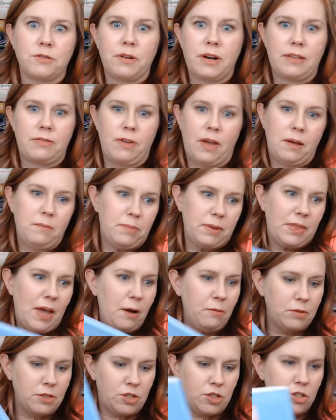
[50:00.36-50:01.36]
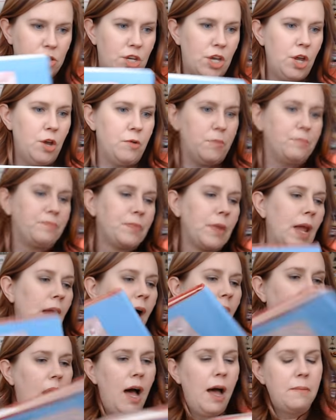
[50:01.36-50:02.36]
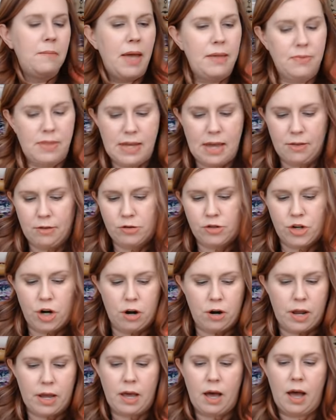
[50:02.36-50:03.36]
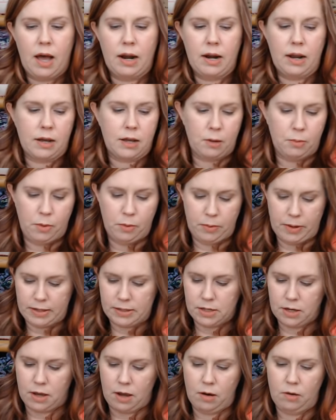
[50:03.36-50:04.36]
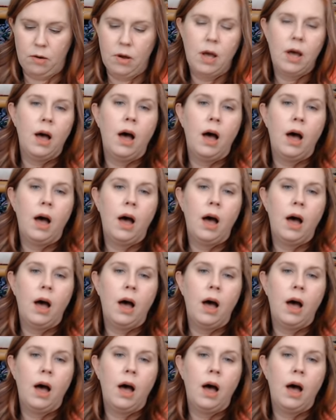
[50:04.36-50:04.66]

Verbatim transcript: or anything, but that was just cute. Um, and the other chart I got a couple weeks ago,